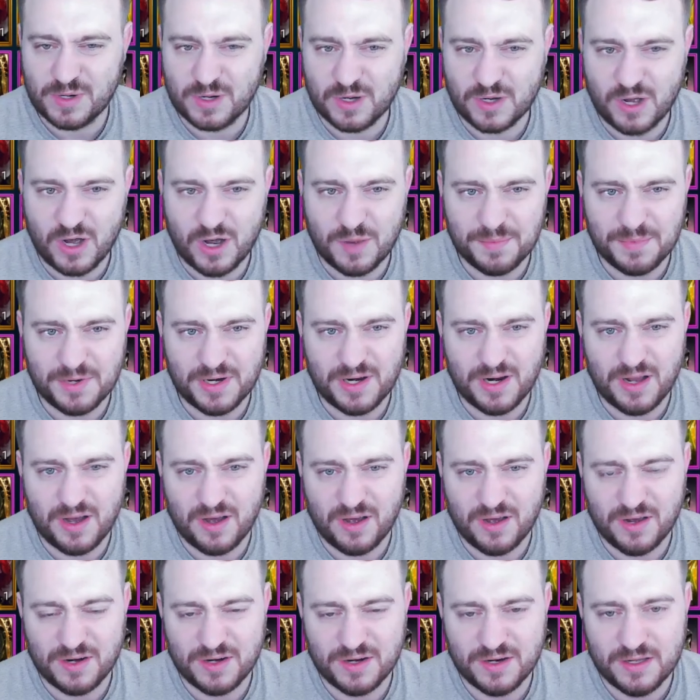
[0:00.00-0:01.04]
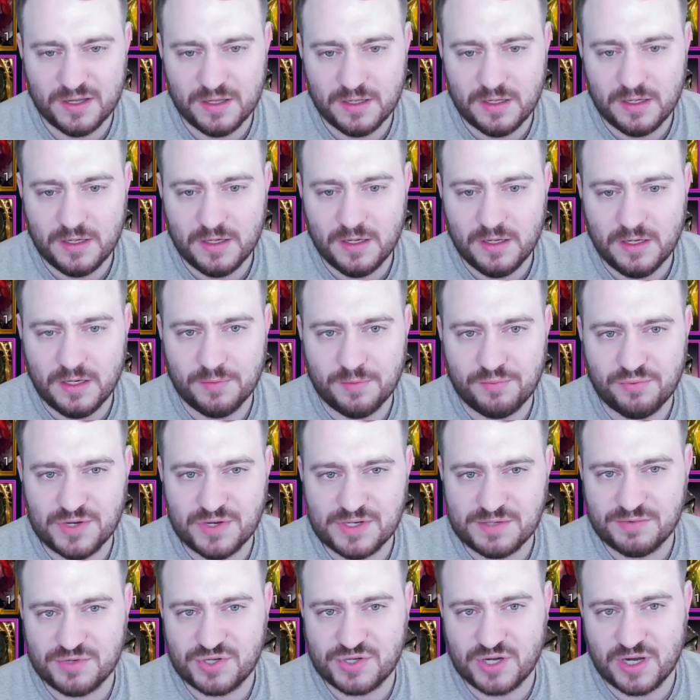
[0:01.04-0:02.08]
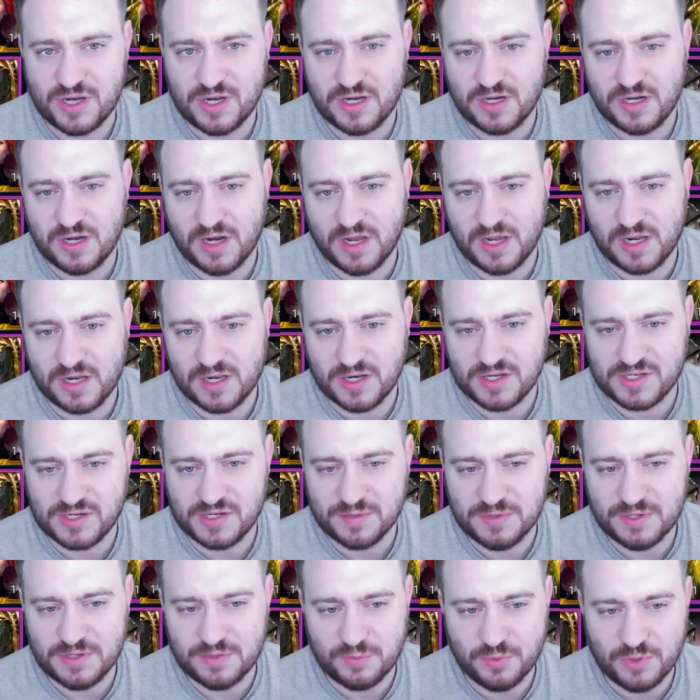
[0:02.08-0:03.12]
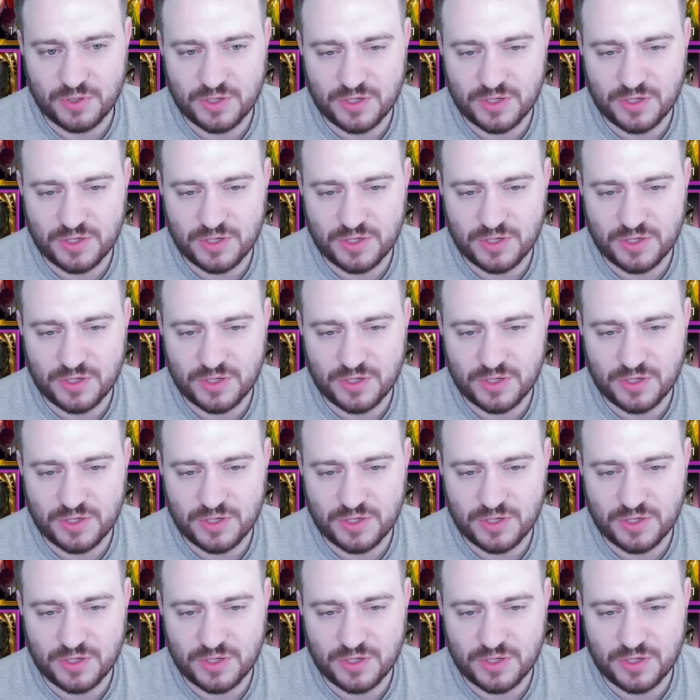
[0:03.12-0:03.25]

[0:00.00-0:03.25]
comment on the Prism Shard. Like, I summoned one